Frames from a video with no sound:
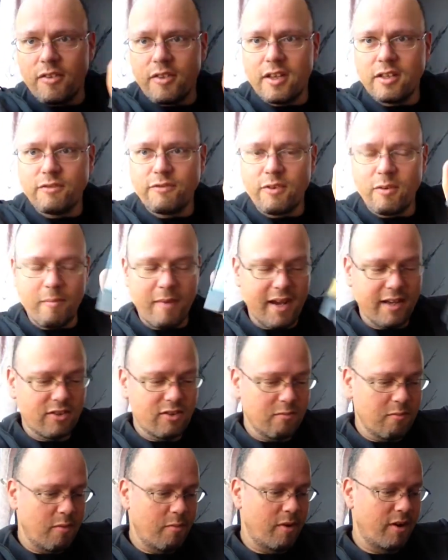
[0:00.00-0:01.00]
this from
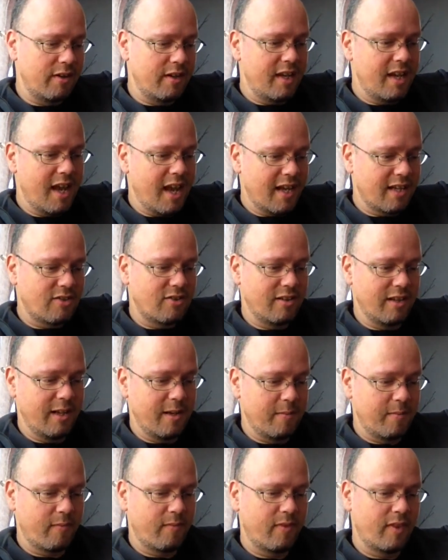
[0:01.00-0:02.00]
Maximum RD actually.
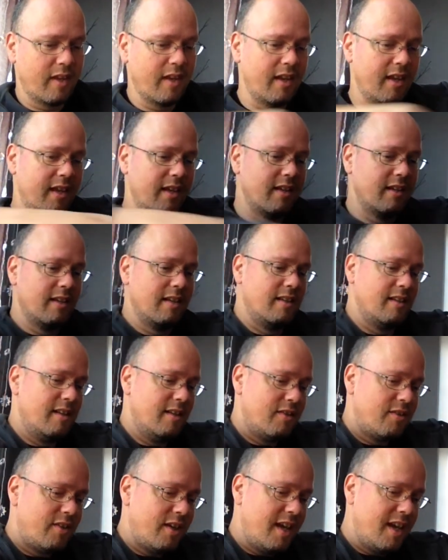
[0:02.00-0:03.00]
The
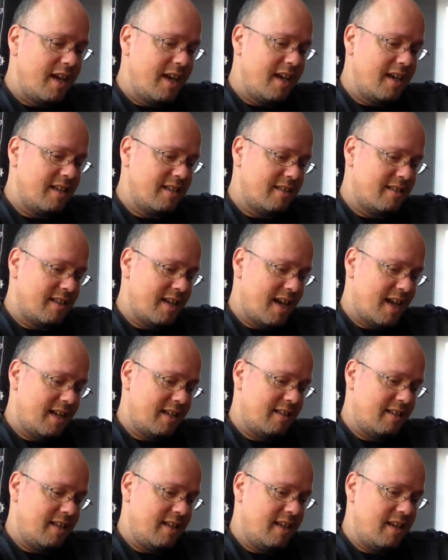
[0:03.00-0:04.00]
thing is that
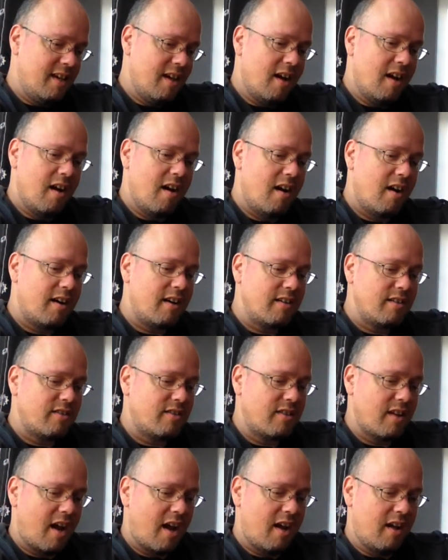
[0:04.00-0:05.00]
the art
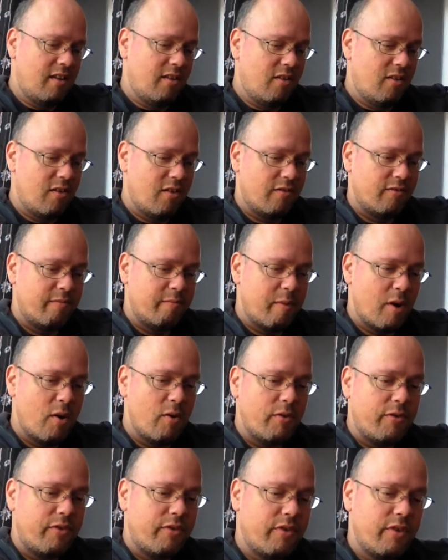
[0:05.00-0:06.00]
style of
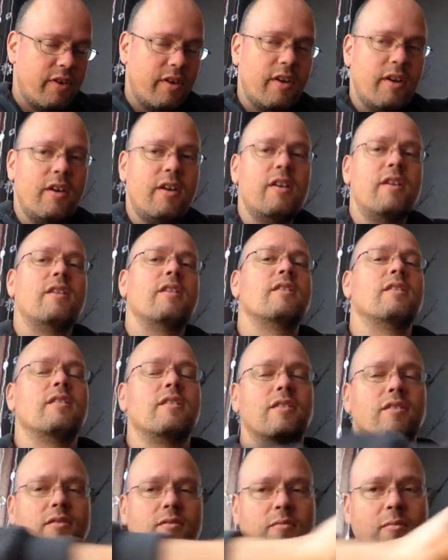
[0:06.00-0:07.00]

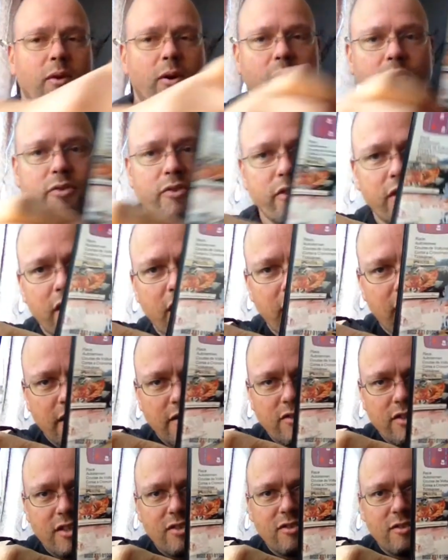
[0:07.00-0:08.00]
both the
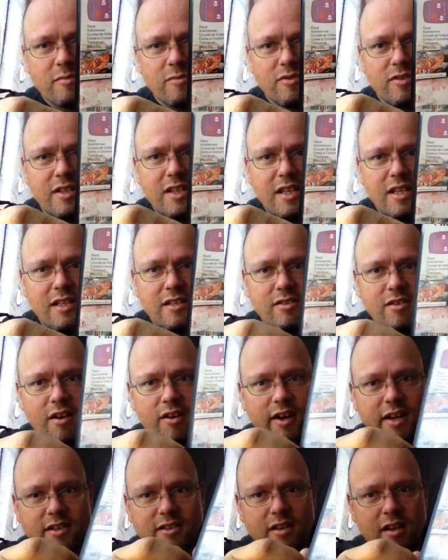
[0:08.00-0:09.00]
systems, these
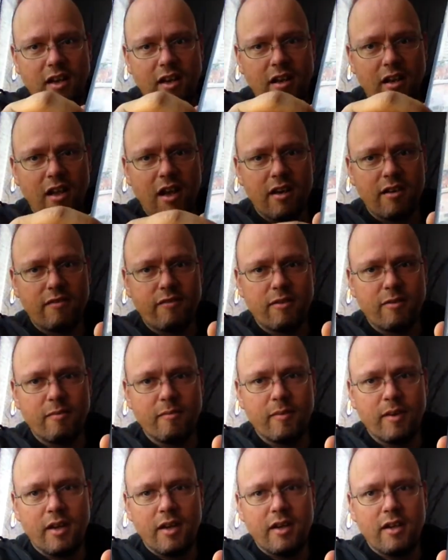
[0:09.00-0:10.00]
are actually, a lot of
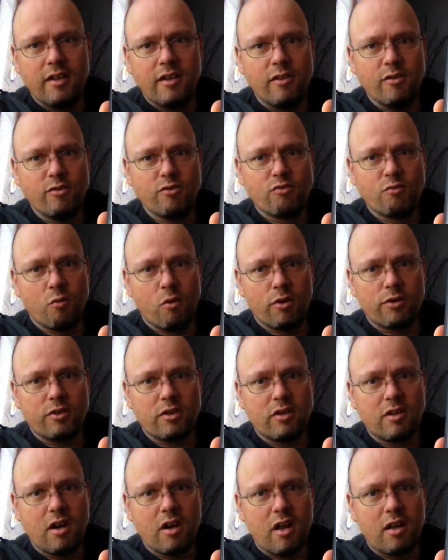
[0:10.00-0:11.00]
them used
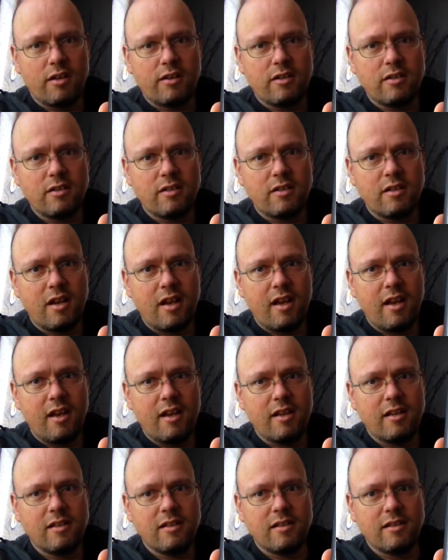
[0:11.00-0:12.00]
watercolors,
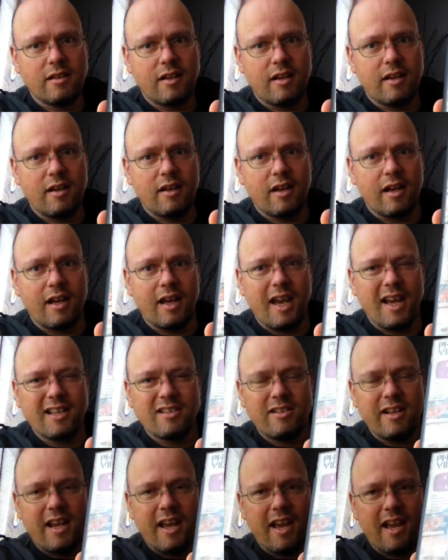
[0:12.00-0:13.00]
and I
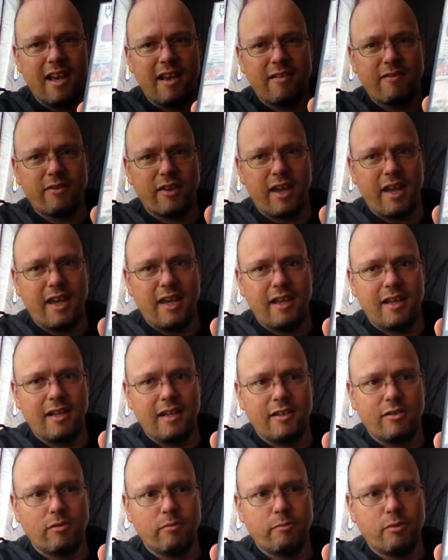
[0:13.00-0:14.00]
actually have a
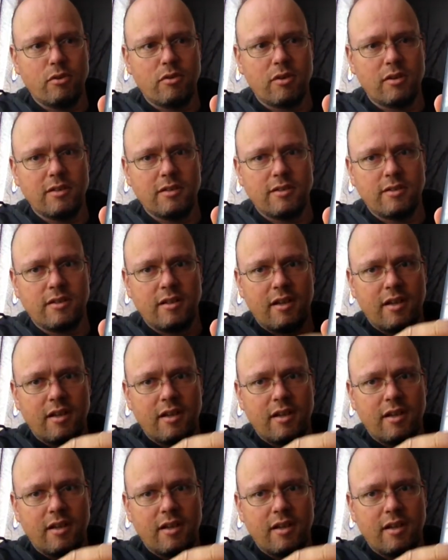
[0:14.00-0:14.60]
little booklet